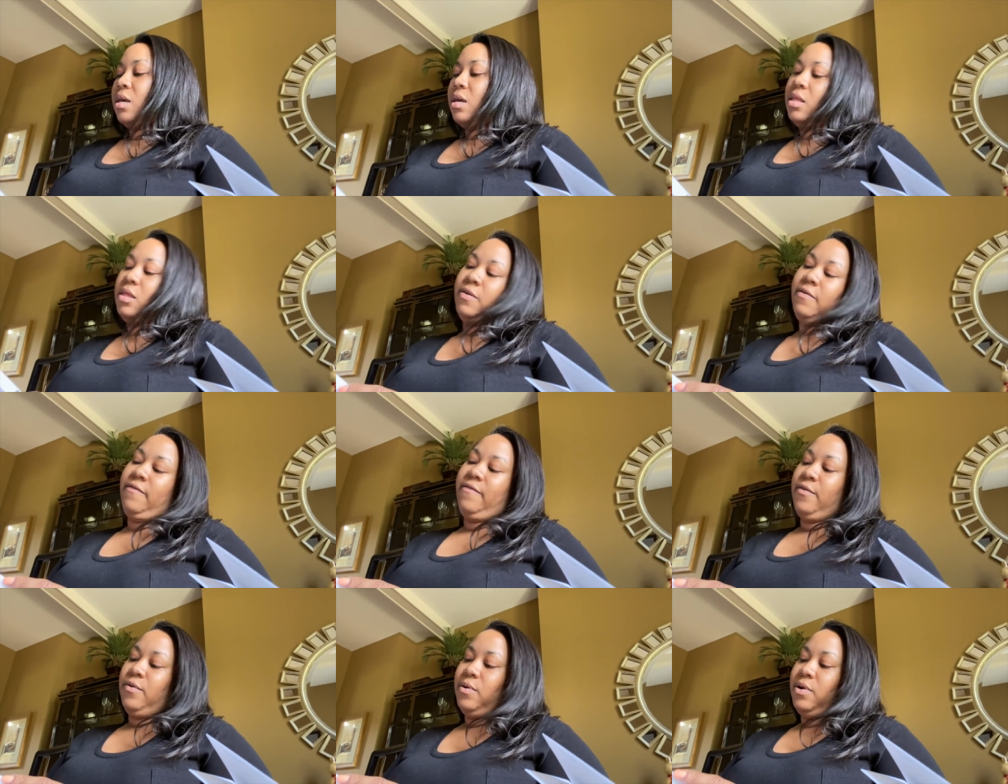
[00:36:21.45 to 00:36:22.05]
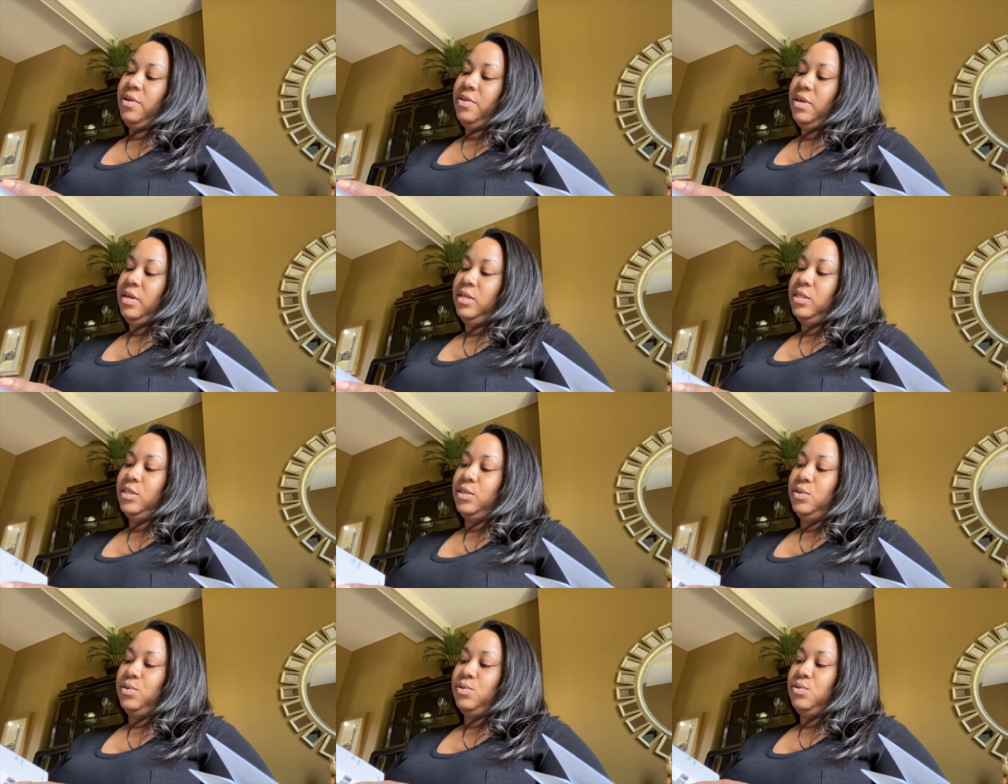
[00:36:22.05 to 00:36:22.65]
The fourth
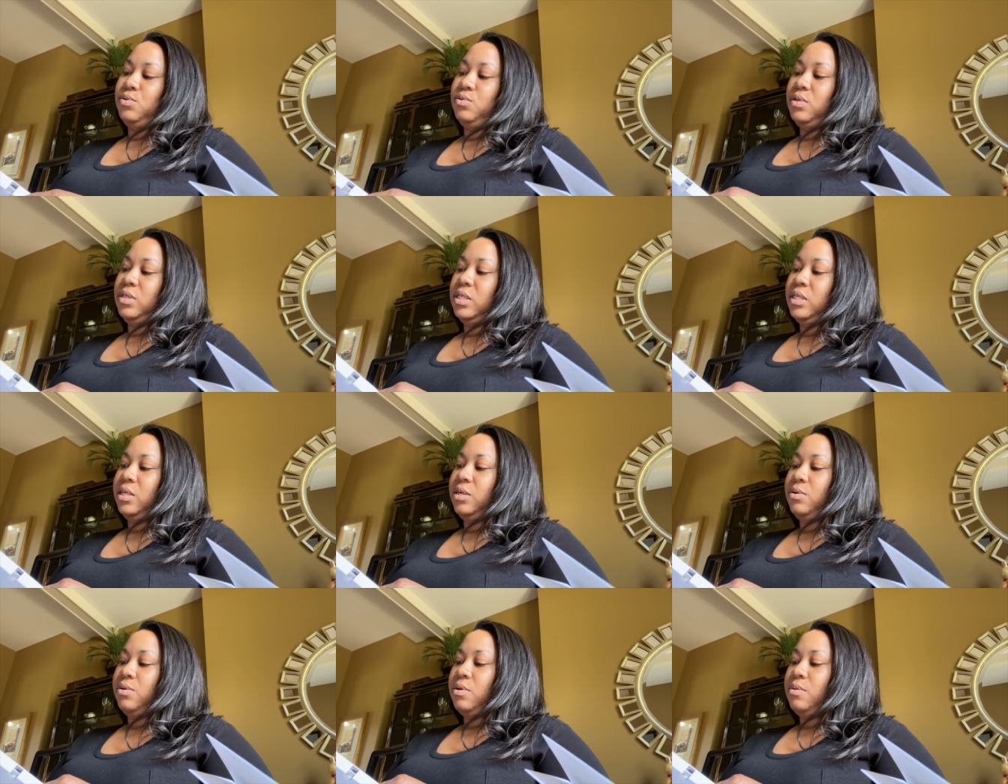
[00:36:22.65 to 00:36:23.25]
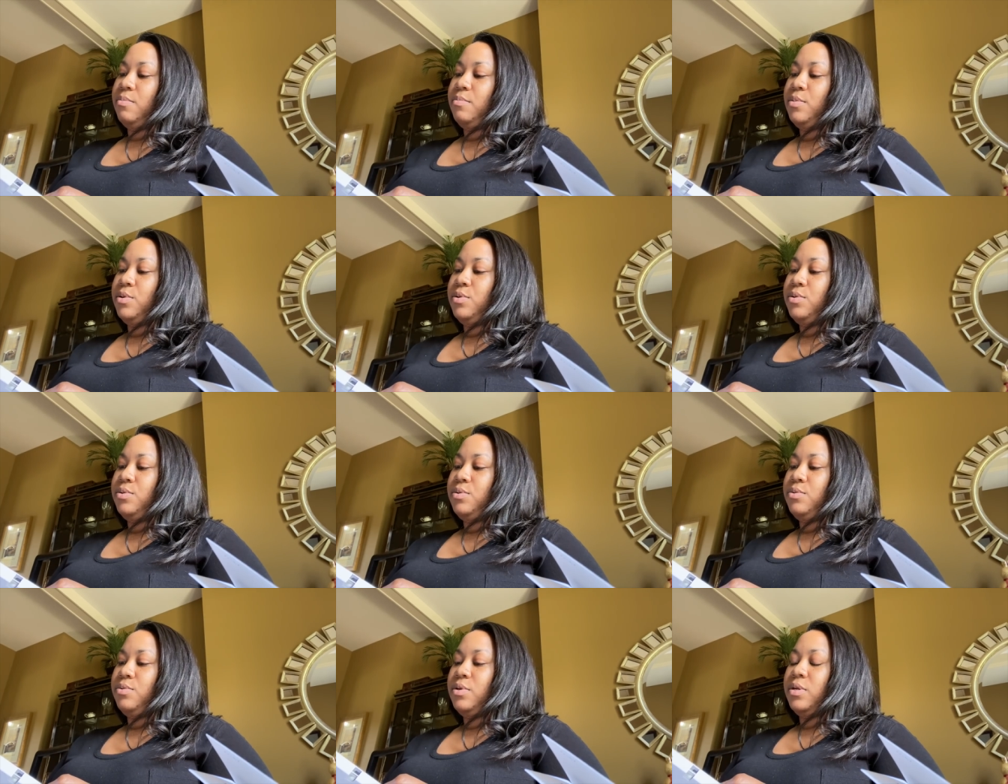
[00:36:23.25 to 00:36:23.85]
is Oud Silk
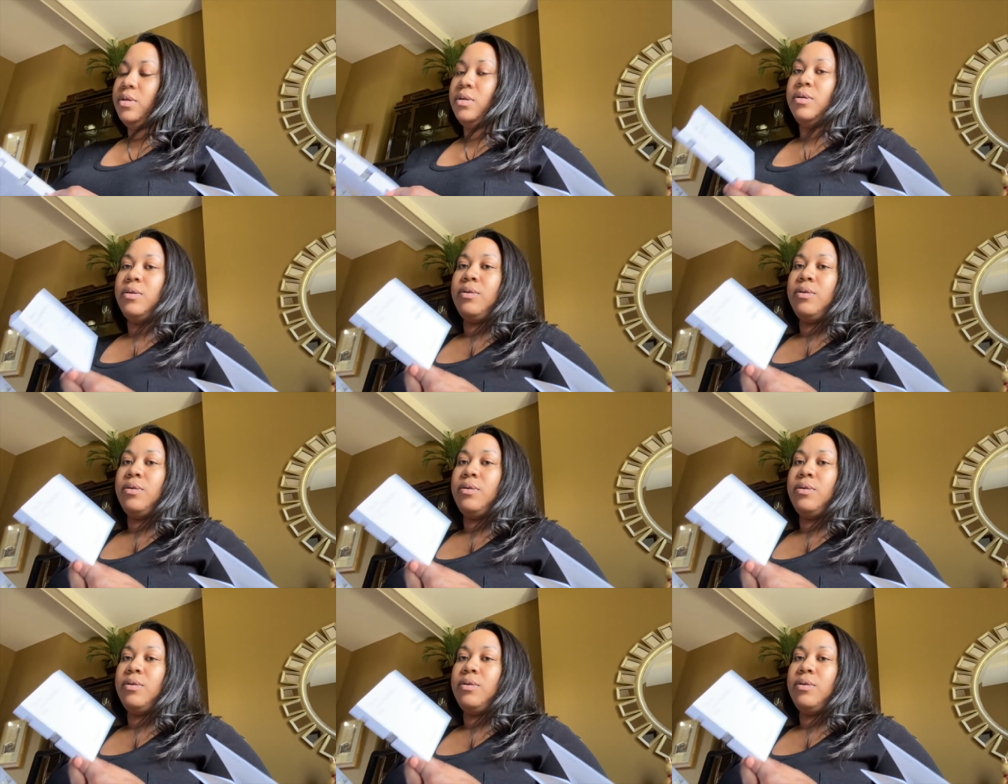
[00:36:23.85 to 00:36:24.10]
Mood.